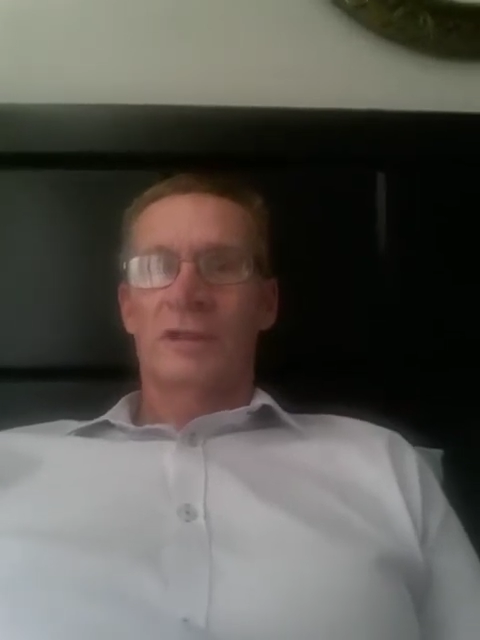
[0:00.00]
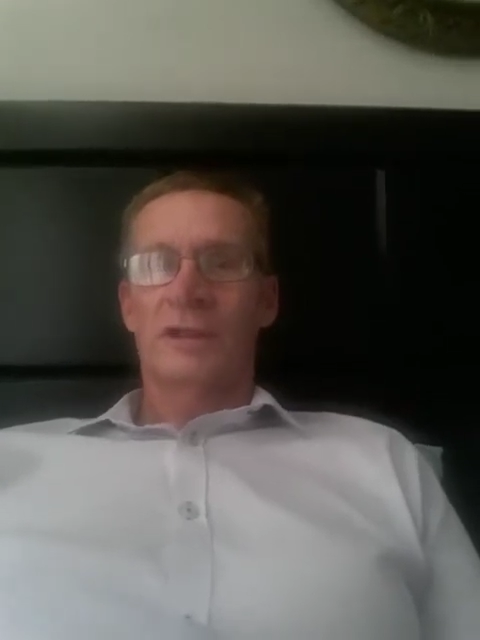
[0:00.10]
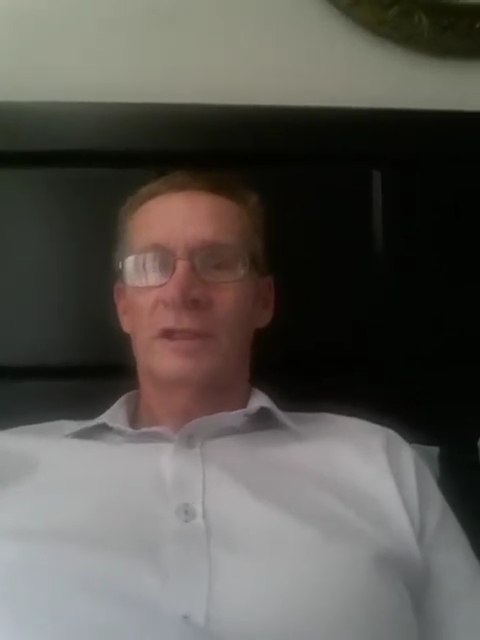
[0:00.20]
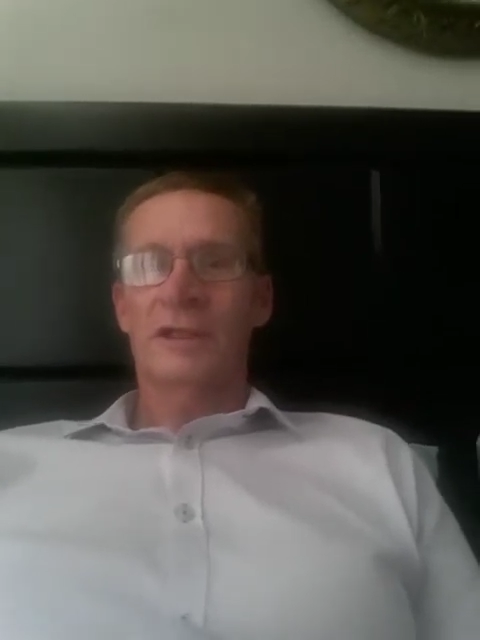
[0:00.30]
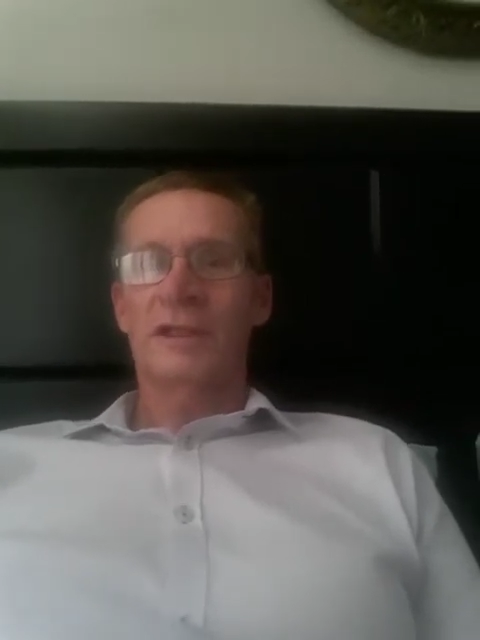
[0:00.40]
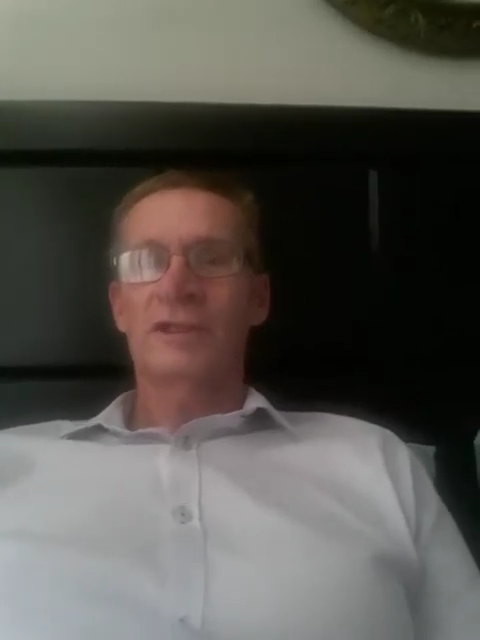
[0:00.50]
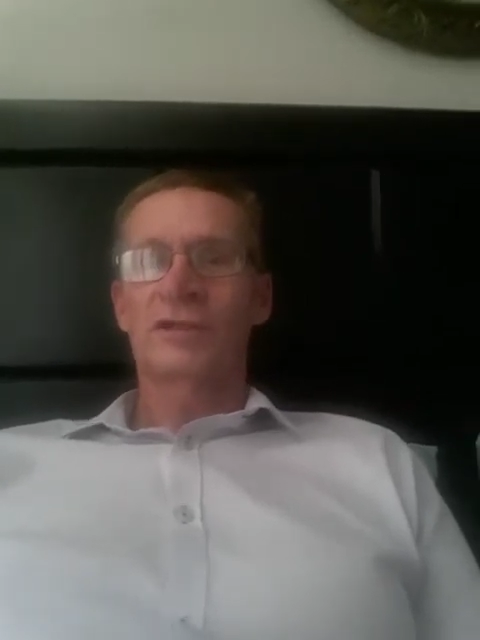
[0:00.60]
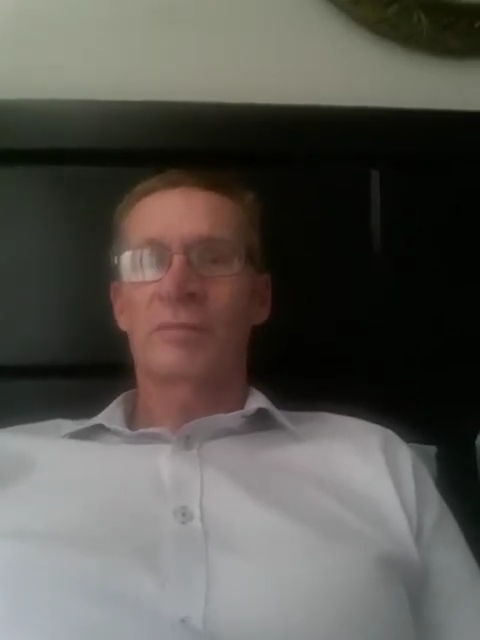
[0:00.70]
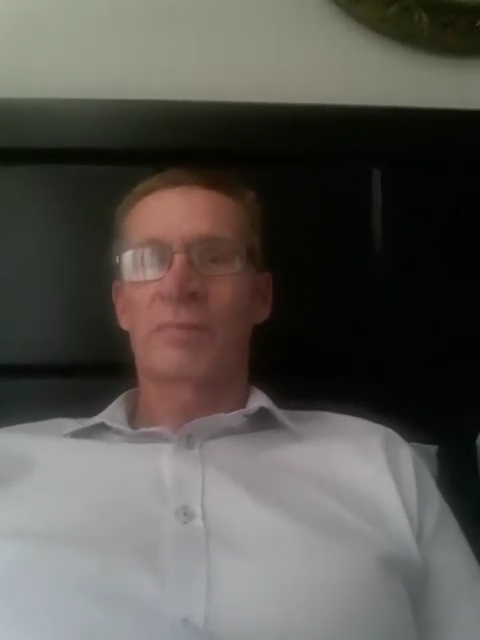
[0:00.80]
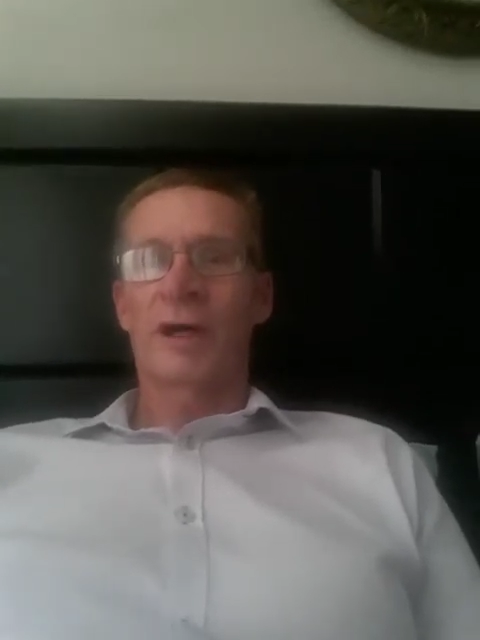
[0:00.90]
really
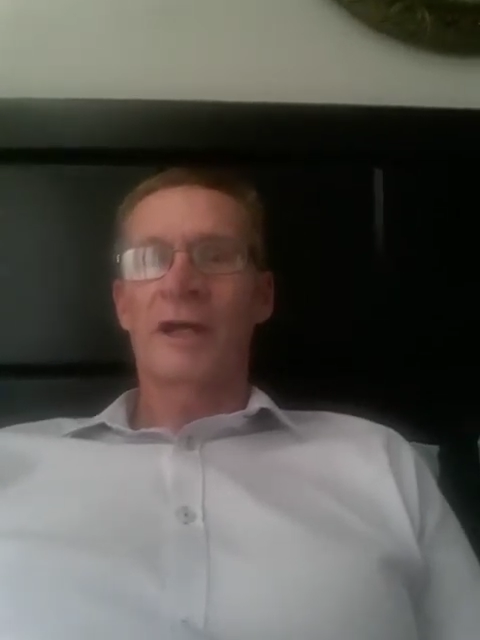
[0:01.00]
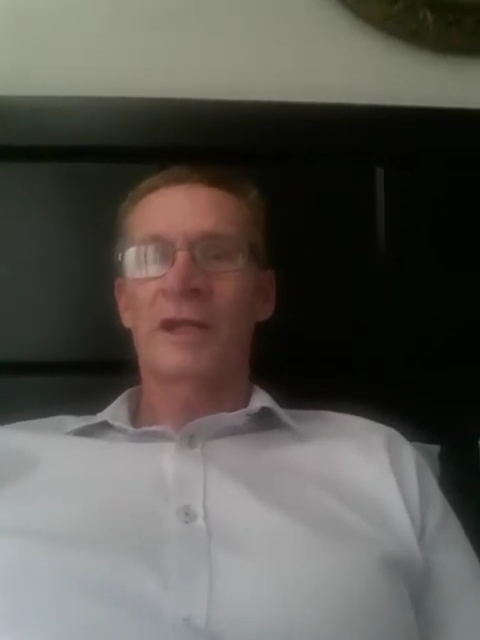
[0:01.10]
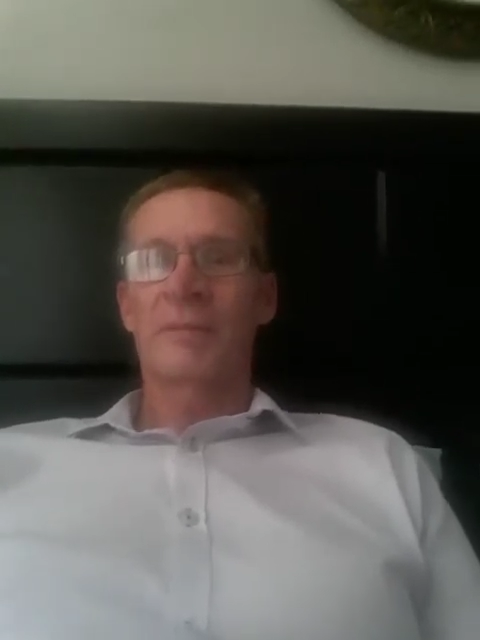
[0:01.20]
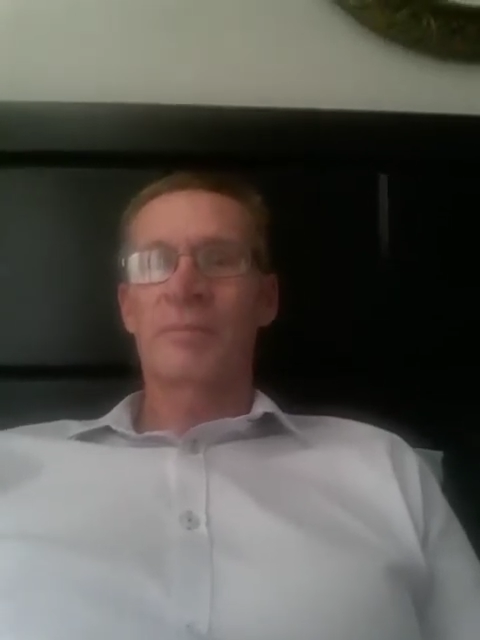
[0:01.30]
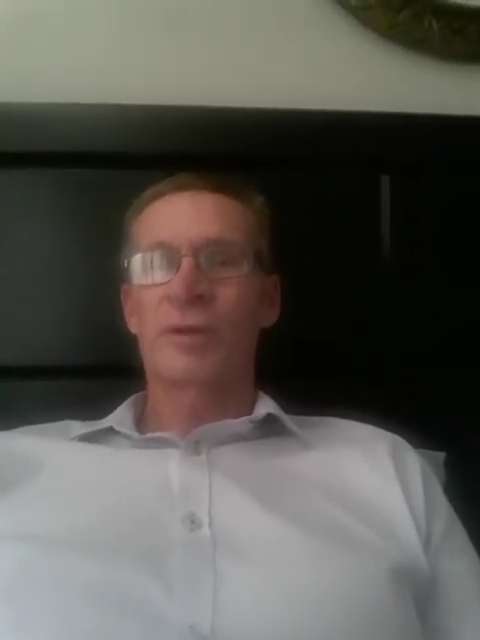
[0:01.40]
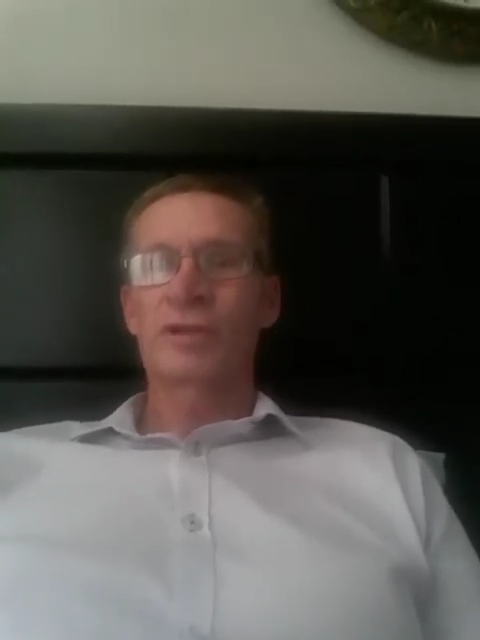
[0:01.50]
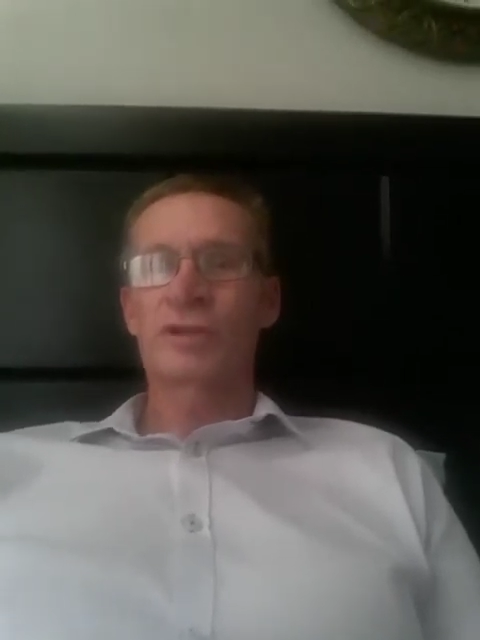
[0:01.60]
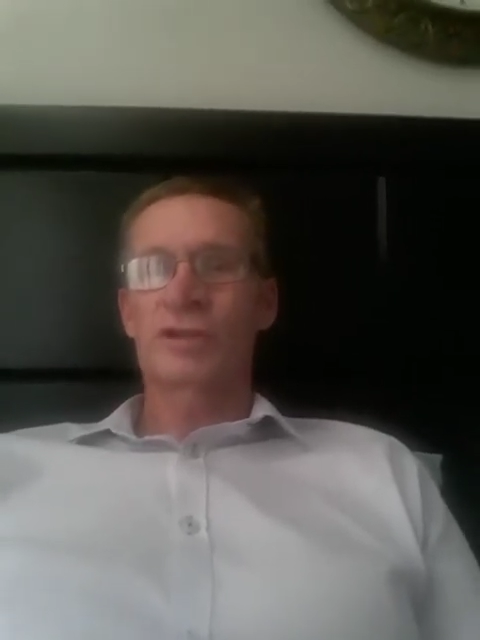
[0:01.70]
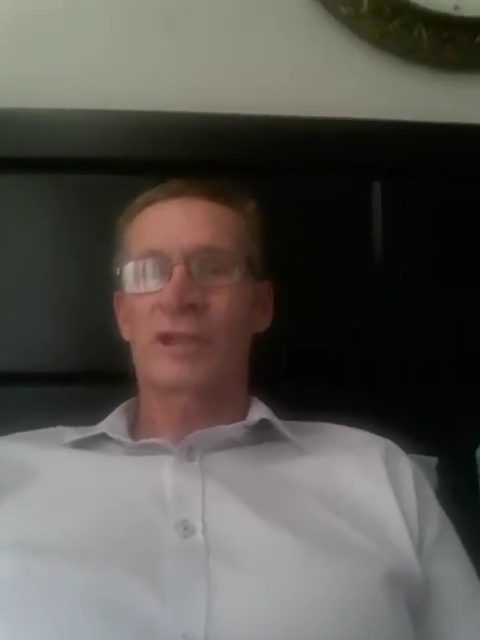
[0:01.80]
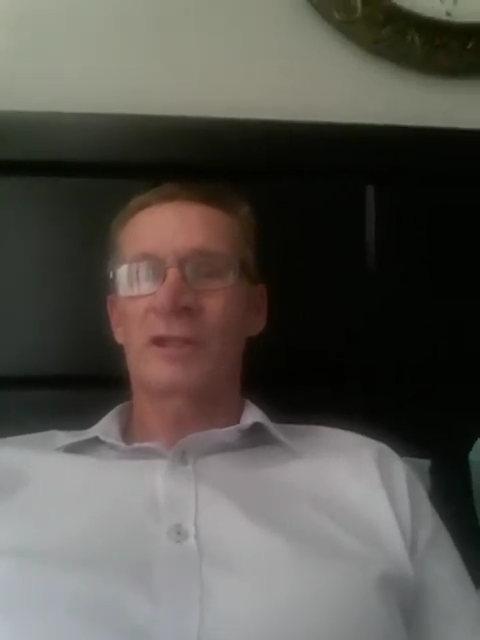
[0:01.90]
to buy and
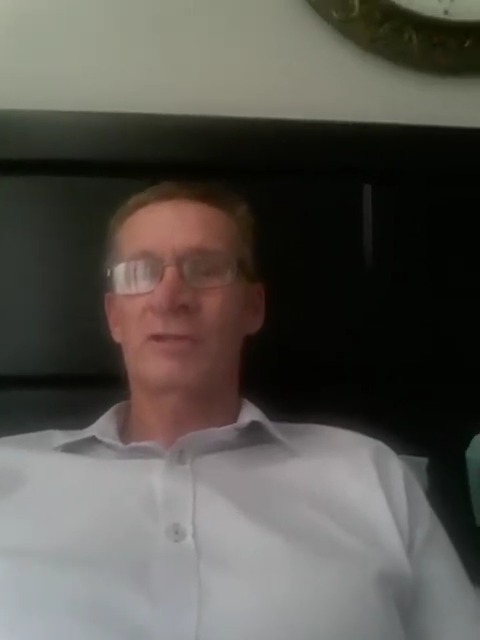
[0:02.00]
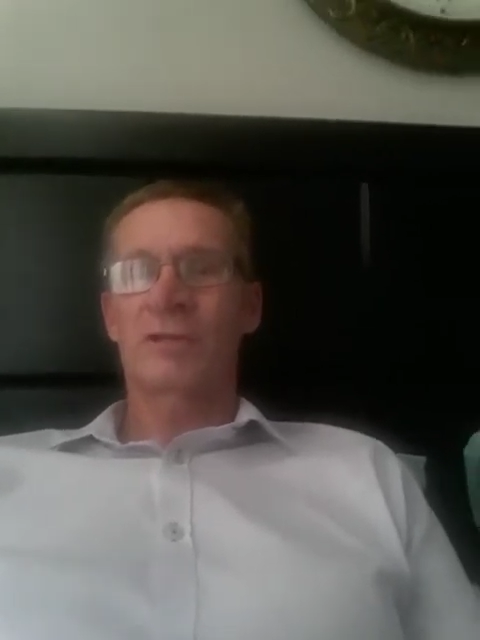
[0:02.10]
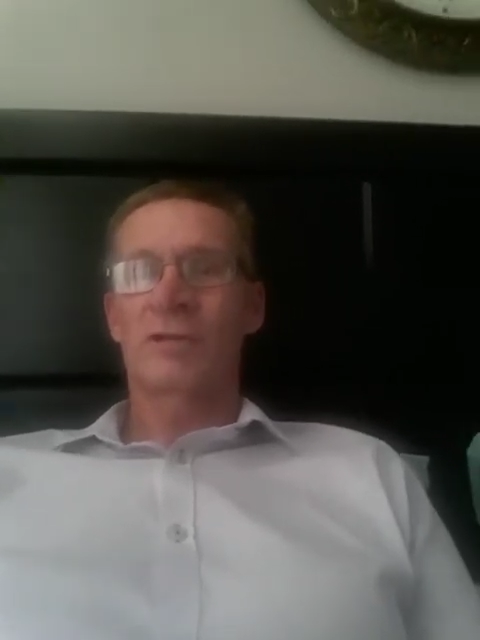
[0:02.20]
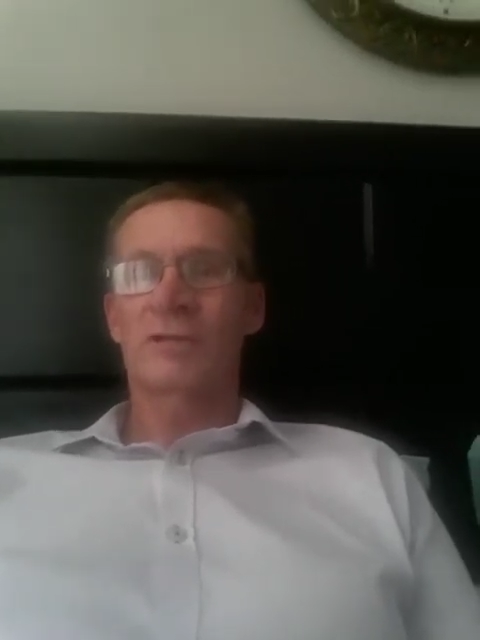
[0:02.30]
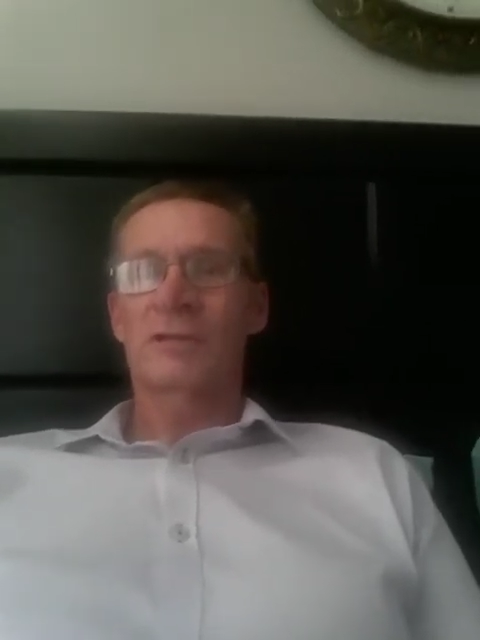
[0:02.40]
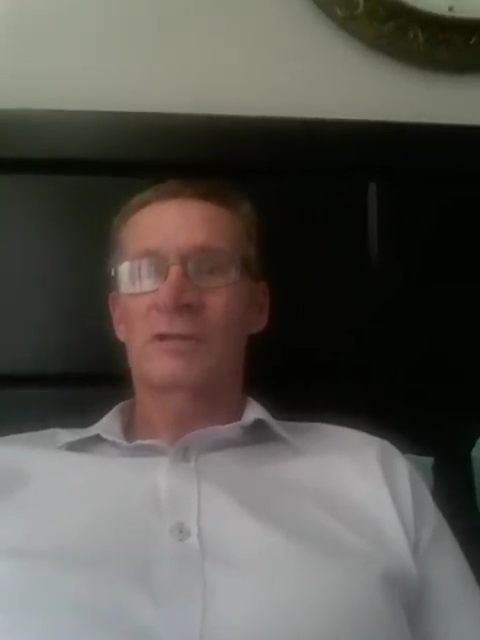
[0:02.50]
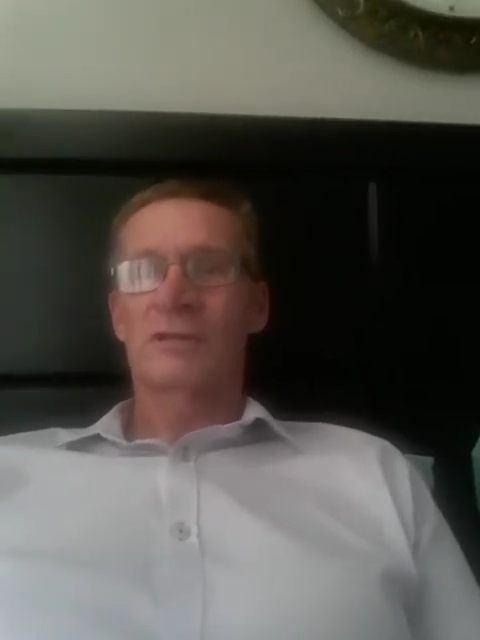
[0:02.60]
purchase alcohol?